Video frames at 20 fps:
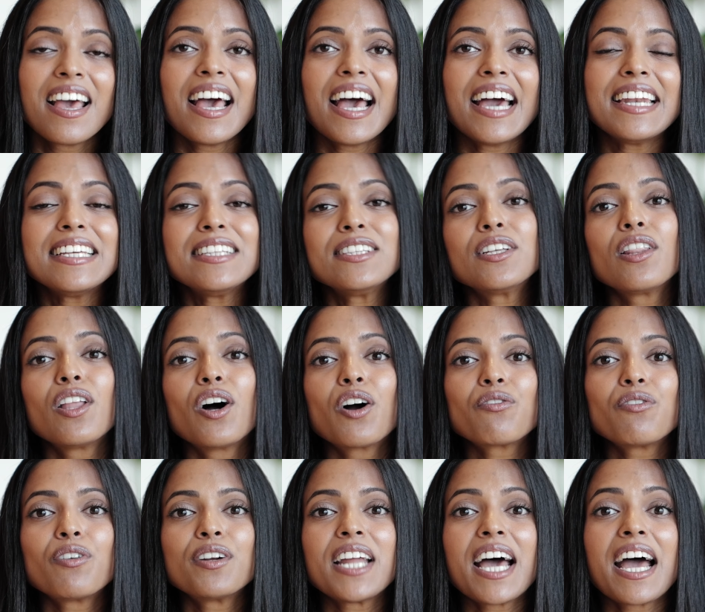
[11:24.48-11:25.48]
And in the
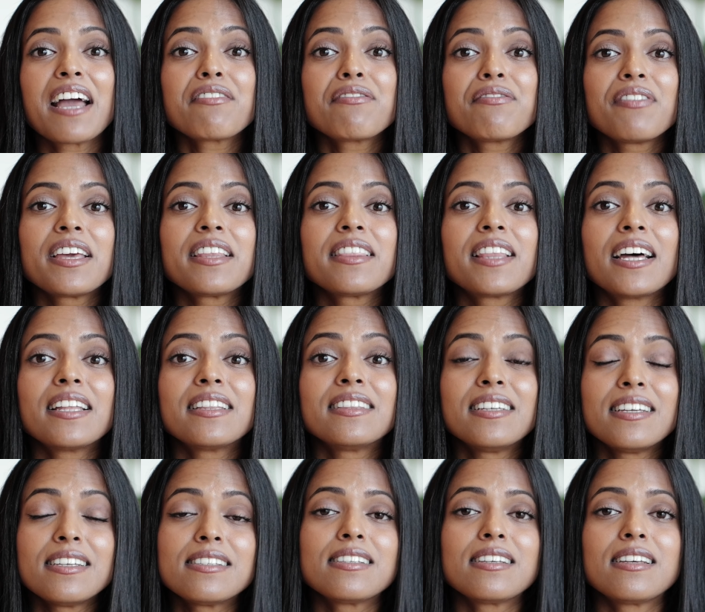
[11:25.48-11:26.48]
long run, I think that
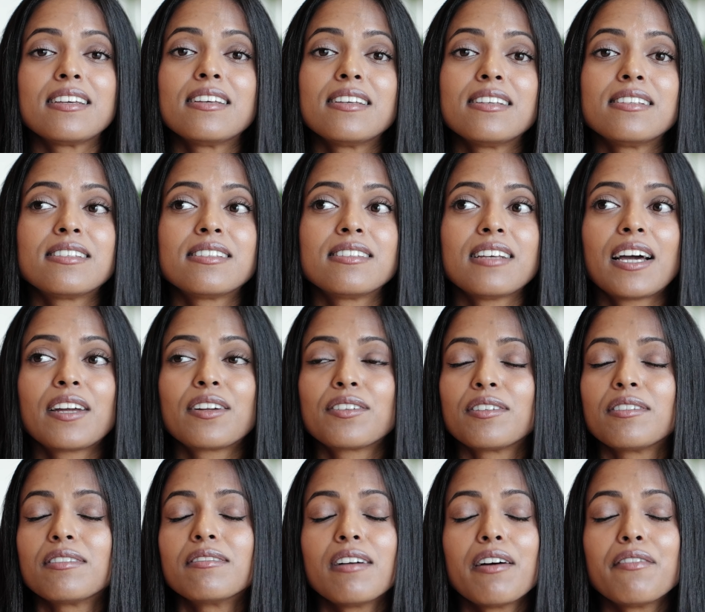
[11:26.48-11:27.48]
this is, I don't
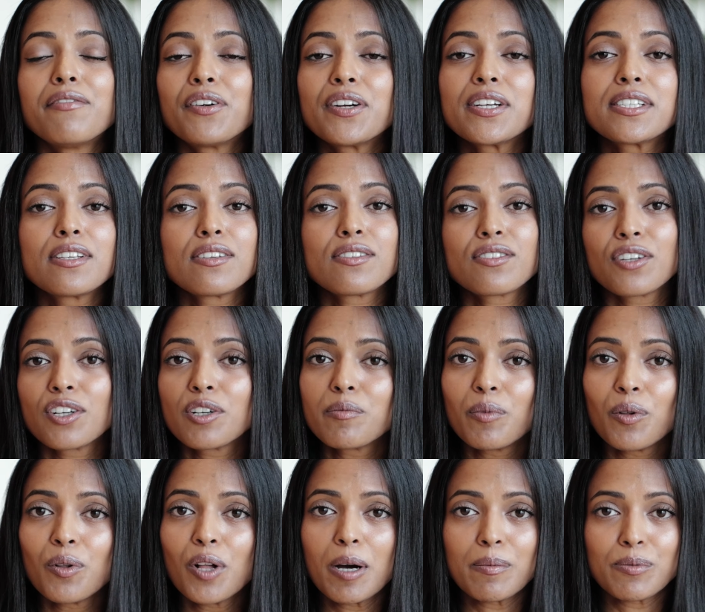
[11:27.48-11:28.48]
know, a very
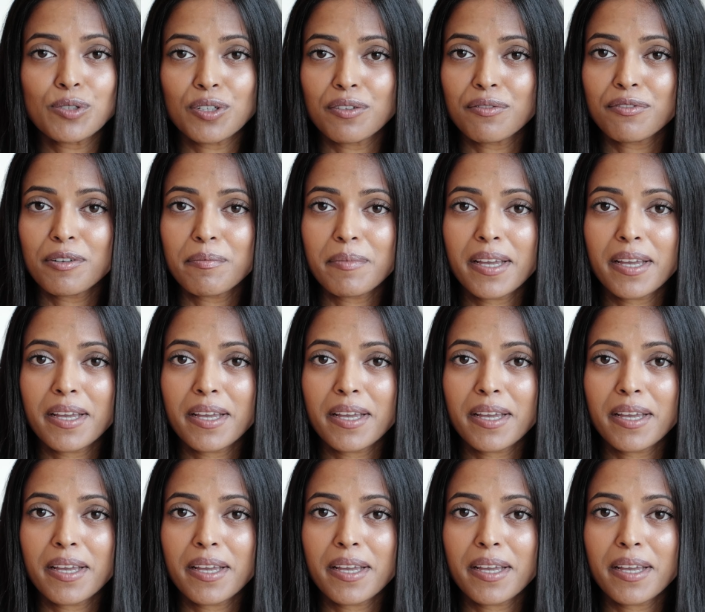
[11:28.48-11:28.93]
sustainable option for